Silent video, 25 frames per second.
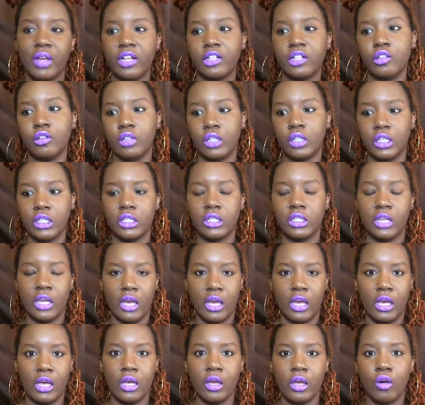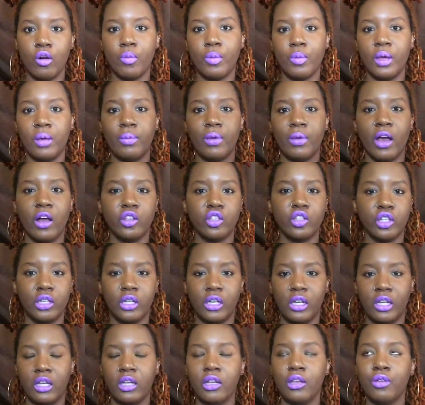that to this day. Or maybe I'll just
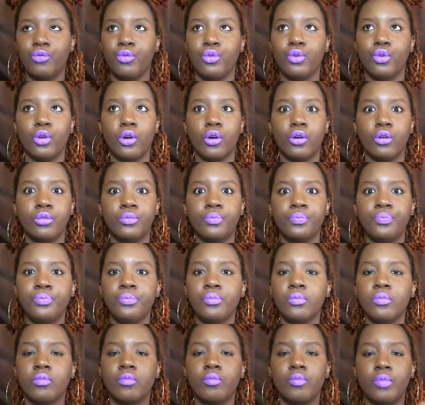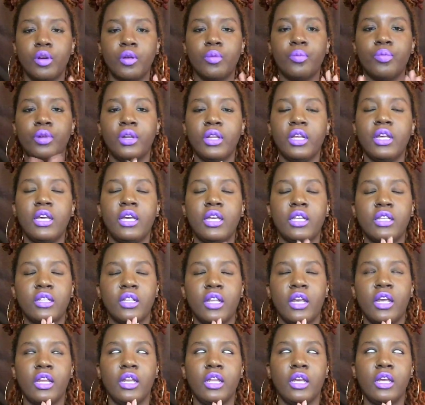leave, you know. But please,
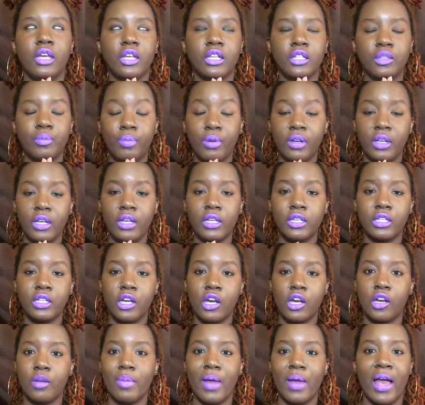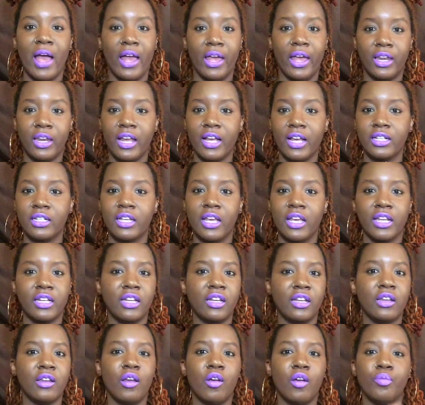ladies, please, young man that's
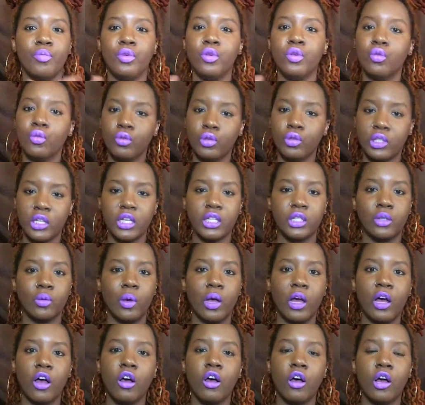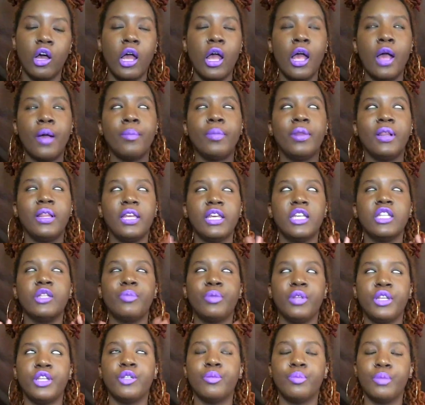getting abused as well, please,
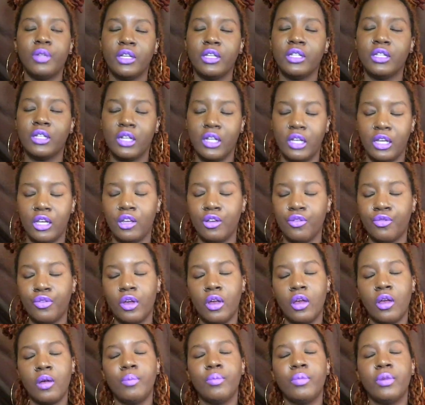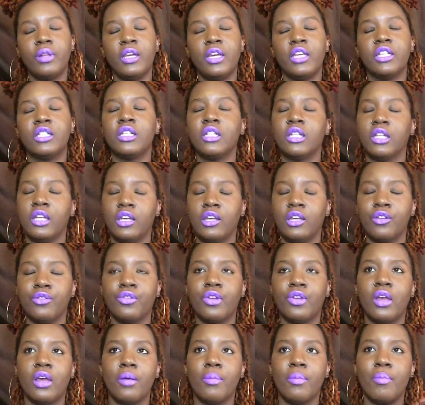please, please leave. Please leave.
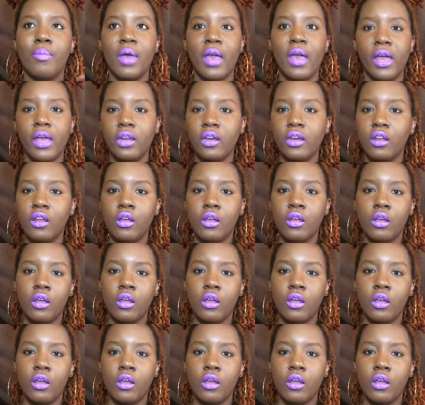Men,